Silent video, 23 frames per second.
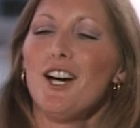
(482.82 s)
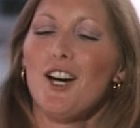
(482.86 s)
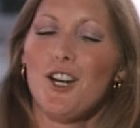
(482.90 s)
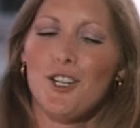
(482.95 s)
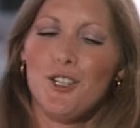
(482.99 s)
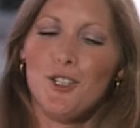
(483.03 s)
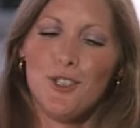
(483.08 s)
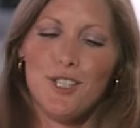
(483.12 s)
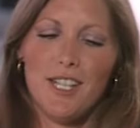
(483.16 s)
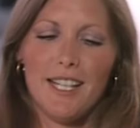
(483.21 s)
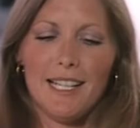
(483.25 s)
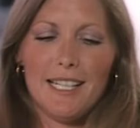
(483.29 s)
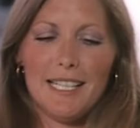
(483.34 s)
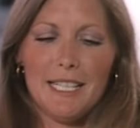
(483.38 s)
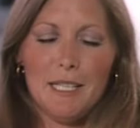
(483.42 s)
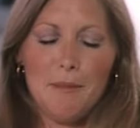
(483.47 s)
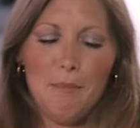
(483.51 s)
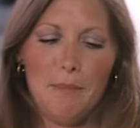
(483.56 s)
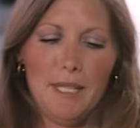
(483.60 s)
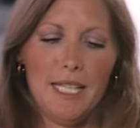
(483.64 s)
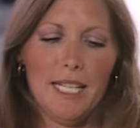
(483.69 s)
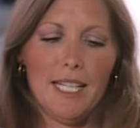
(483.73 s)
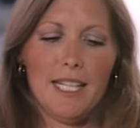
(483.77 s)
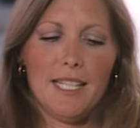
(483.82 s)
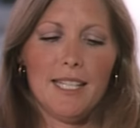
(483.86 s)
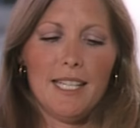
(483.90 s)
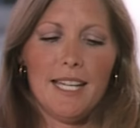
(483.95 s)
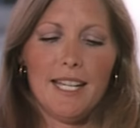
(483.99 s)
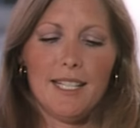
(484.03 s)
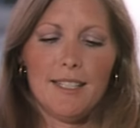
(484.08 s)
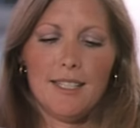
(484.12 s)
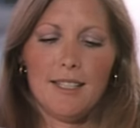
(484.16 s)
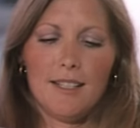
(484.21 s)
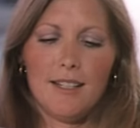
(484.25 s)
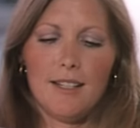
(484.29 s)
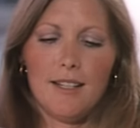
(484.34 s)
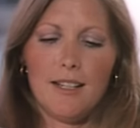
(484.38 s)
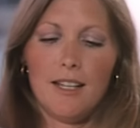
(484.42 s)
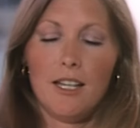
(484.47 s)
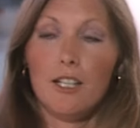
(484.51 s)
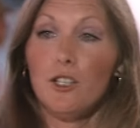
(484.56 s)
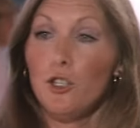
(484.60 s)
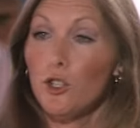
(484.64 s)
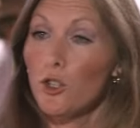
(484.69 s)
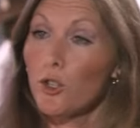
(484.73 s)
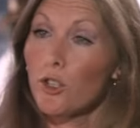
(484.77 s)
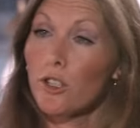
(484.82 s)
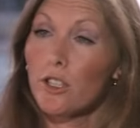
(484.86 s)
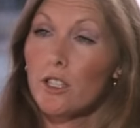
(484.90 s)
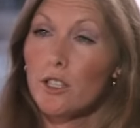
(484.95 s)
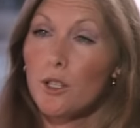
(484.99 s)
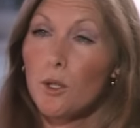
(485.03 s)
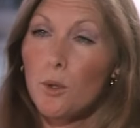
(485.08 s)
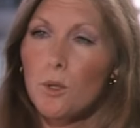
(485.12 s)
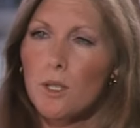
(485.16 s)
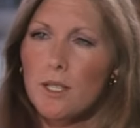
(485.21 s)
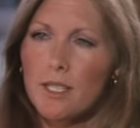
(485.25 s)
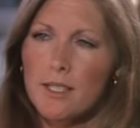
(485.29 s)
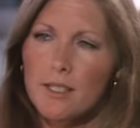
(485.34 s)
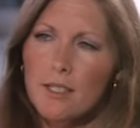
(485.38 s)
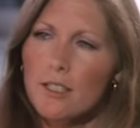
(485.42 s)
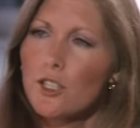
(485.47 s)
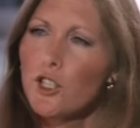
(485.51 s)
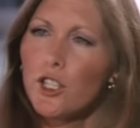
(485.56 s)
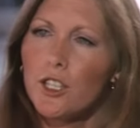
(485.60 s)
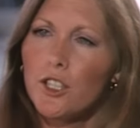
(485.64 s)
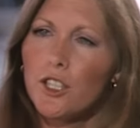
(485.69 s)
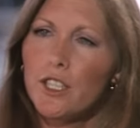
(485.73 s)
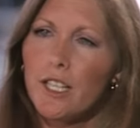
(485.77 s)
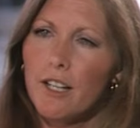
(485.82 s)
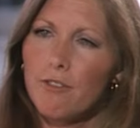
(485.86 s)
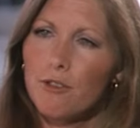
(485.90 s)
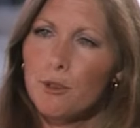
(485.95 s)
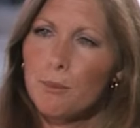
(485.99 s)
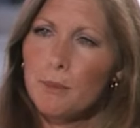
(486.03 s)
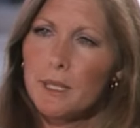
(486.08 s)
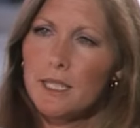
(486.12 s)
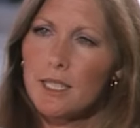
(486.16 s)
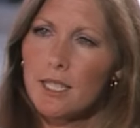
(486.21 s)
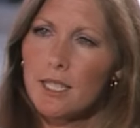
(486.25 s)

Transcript: In fairness, it also does help that she has all the power in the relationship.